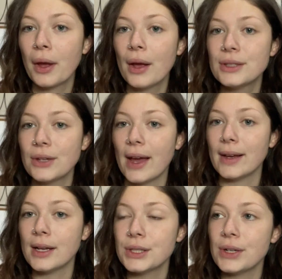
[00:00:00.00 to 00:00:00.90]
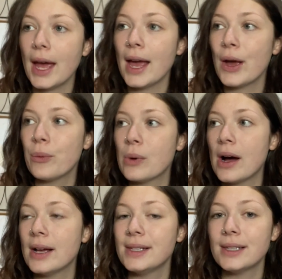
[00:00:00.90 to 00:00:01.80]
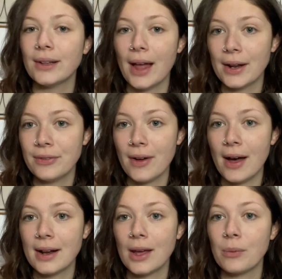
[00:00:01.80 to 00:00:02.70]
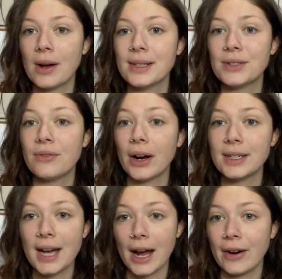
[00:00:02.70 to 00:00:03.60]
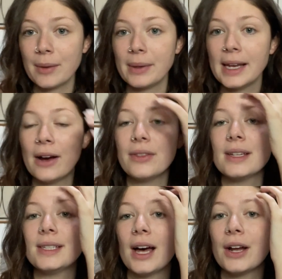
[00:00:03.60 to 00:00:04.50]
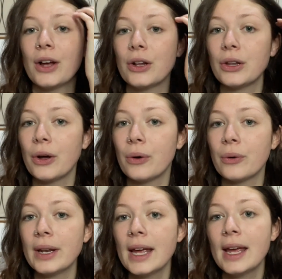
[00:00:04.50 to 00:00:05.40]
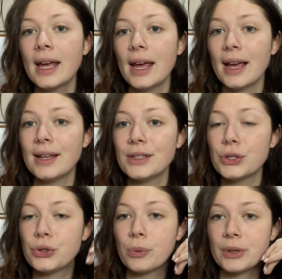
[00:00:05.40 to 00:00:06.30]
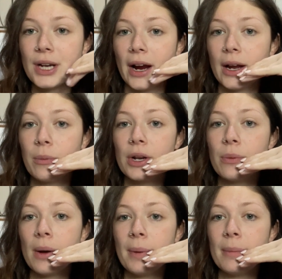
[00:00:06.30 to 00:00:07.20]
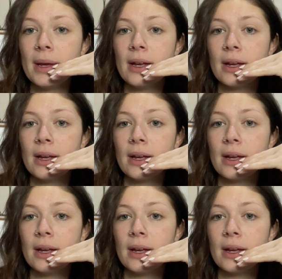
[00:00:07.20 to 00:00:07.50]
So yeah, yesterday was a lot of fun. It was very tiring. Being out in the sun alone is super tiring. What do you want, baby?